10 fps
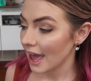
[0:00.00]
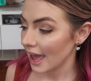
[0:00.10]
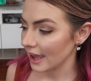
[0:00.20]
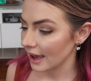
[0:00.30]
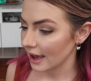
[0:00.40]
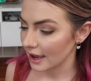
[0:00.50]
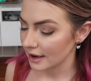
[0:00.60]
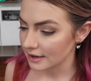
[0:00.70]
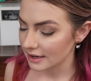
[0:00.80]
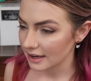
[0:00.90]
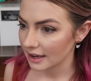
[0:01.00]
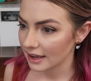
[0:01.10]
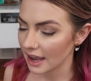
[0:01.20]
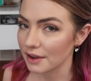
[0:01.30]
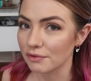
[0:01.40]
And
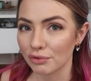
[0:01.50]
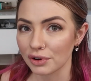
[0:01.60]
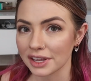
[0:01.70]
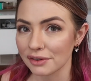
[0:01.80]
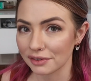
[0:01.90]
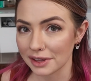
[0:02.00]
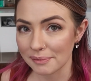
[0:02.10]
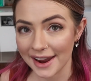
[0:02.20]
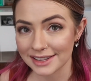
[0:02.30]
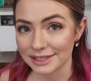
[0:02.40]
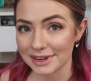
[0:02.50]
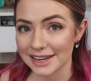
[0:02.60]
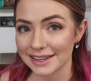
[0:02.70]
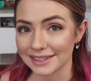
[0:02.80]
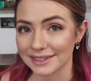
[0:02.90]
it really pains
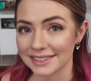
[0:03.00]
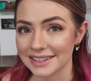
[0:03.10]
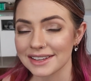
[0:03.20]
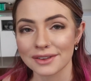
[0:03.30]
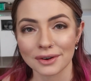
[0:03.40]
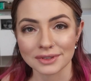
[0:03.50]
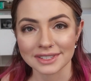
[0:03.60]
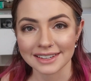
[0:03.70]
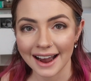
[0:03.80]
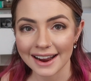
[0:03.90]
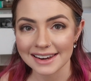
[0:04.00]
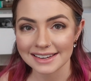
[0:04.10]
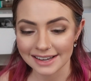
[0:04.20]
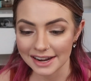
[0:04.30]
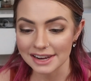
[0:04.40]
me to see those tiny
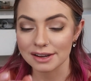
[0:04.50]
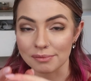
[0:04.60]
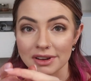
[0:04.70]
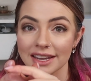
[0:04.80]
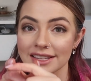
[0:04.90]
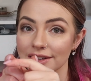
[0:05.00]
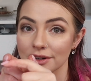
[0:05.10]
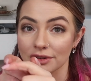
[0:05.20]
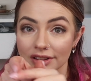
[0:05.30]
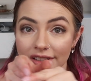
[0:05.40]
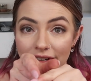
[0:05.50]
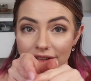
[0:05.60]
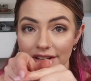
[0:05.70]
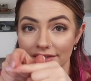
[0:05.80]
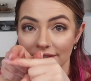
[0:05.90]
chameleons that are
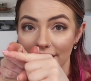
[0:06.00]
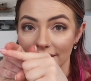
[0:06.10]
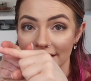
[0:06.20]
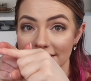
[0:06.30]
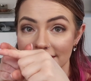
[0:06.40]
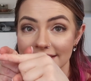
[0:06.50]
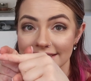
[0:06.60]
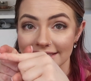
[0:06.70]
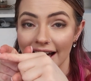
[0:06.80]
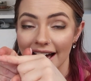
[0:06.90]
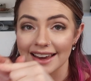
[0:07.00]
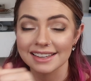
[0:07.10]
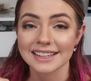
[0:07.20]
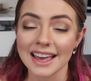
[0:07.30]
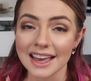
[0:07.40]
literally around like this
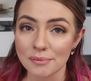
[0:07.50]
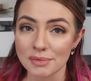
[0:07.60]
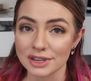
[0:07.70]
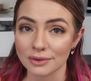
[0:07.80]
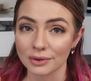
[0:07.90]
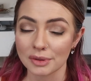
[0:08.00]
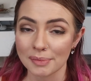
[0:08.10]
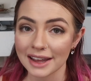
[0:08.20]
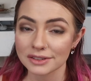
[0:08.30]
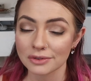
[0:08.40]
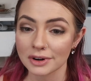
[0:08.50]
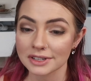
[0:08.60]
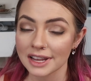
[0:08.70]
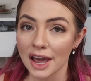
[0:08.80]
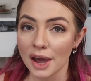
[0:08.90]
size being sold in the pet
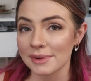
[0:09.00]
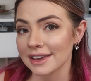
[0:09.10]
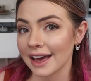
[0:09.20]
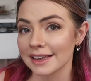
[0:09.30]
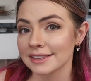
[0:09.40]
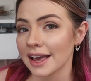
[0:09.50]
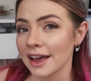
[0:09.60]
stores, because